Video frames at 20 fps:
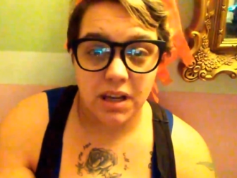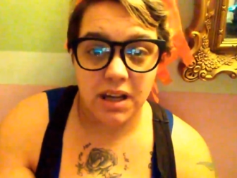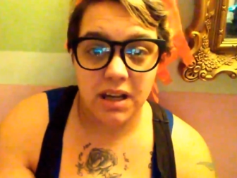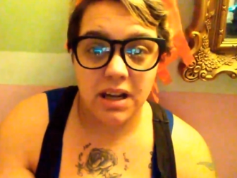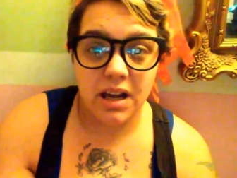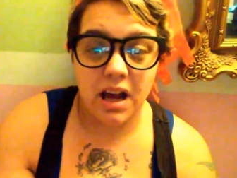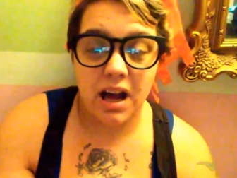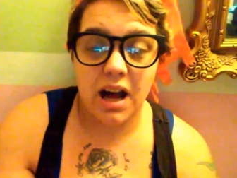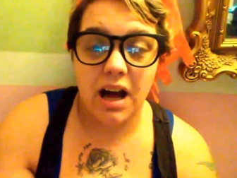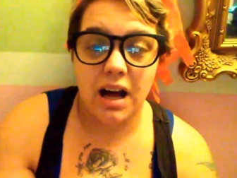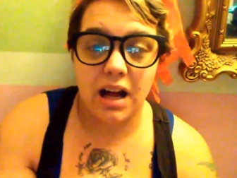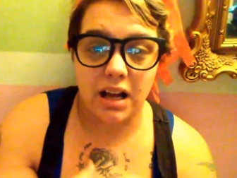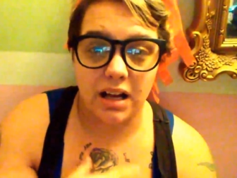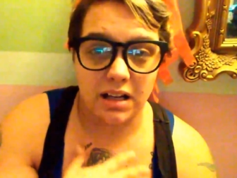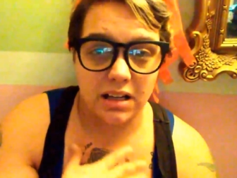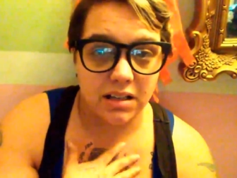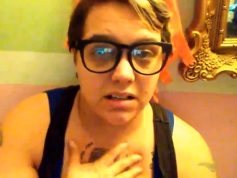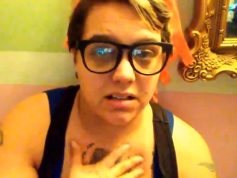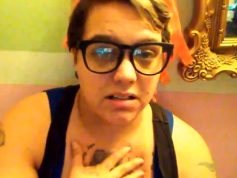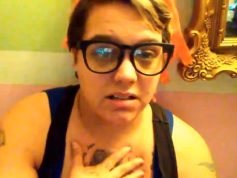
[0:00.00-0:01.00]
And
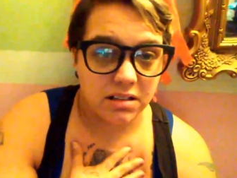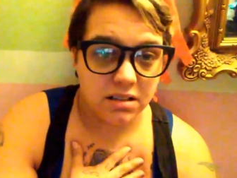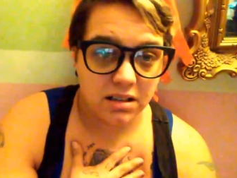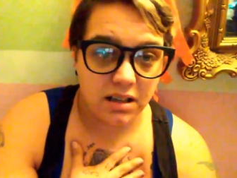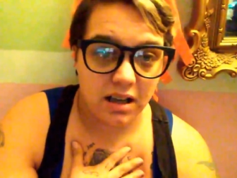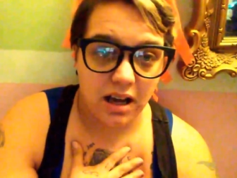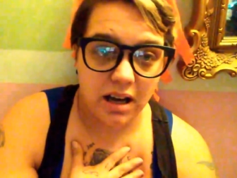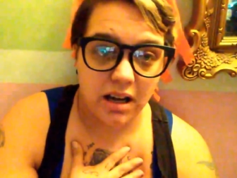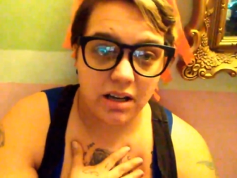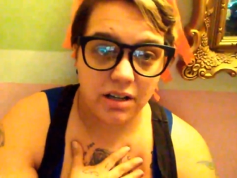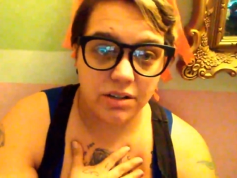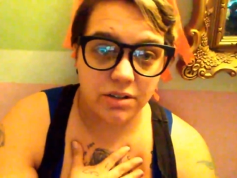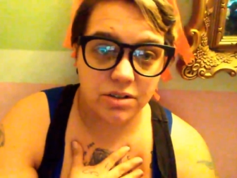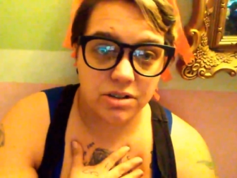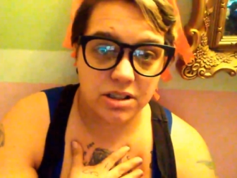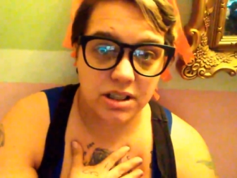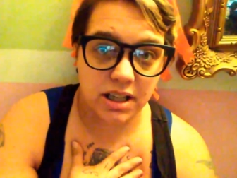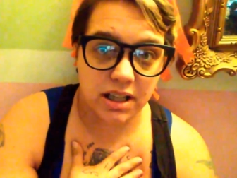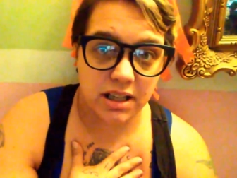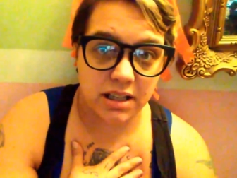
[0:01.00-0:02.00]
I
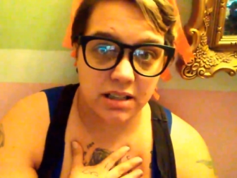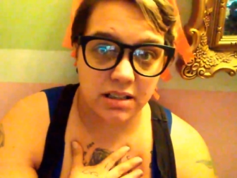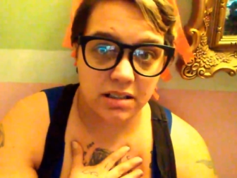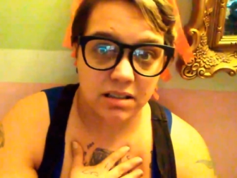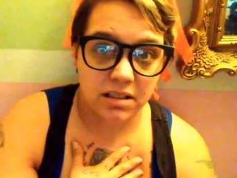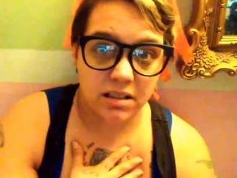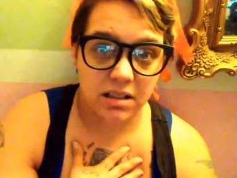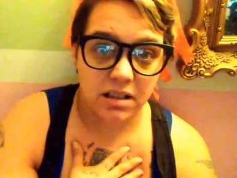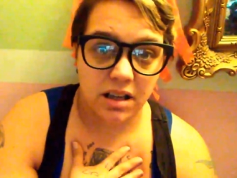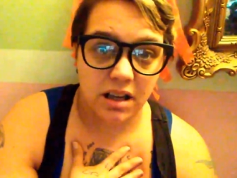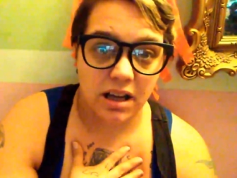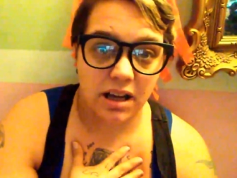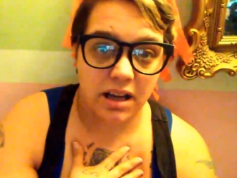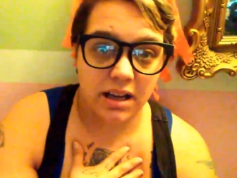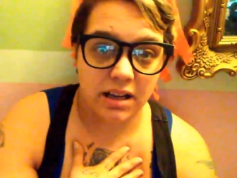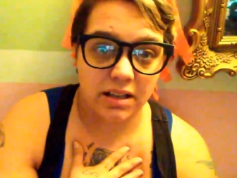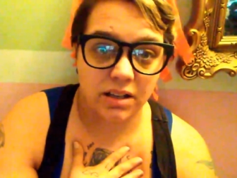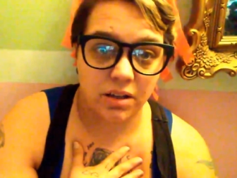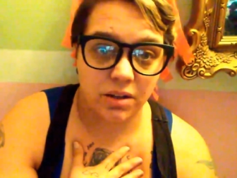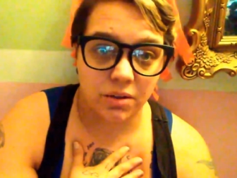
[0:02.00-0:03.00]
understand,
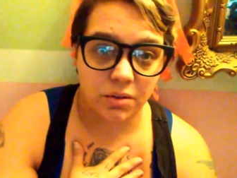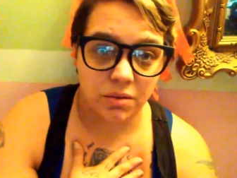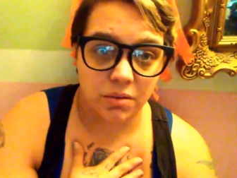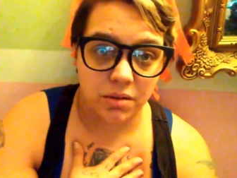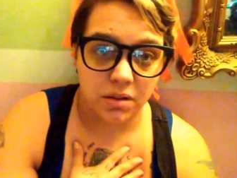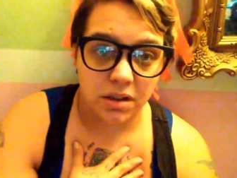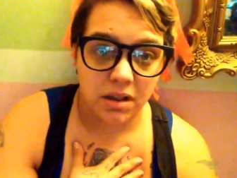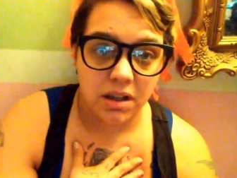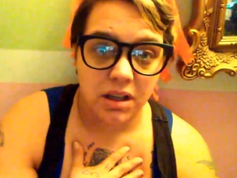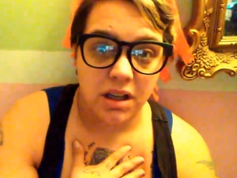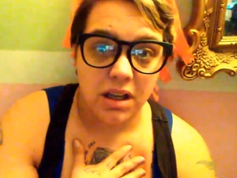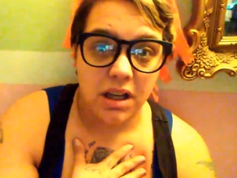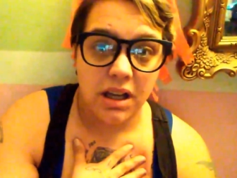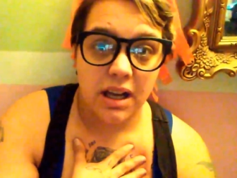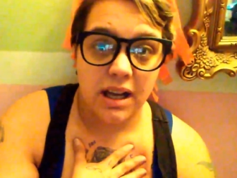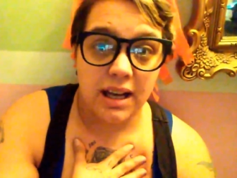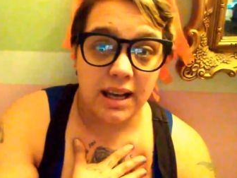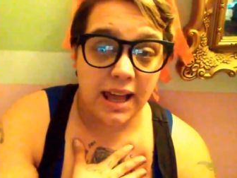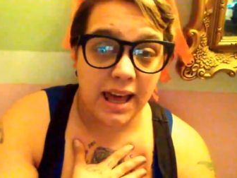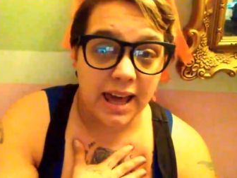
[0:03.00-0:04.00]
I know,
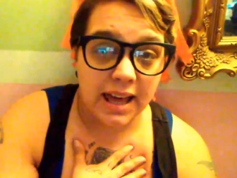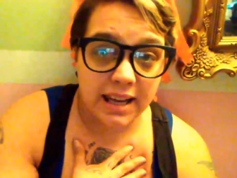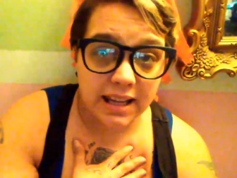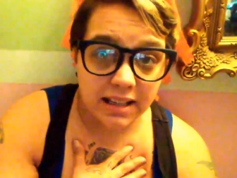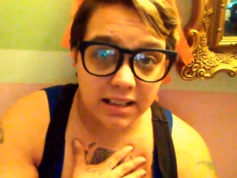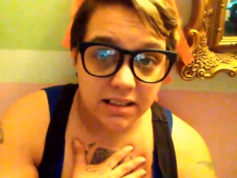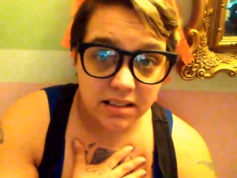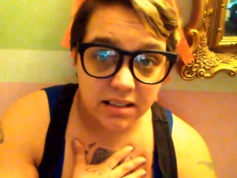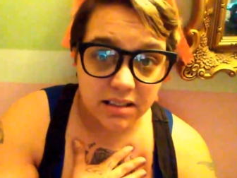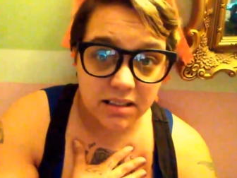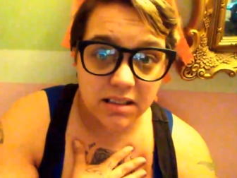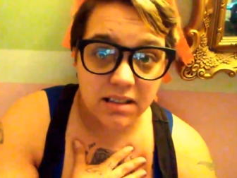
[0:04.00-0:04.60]
an addict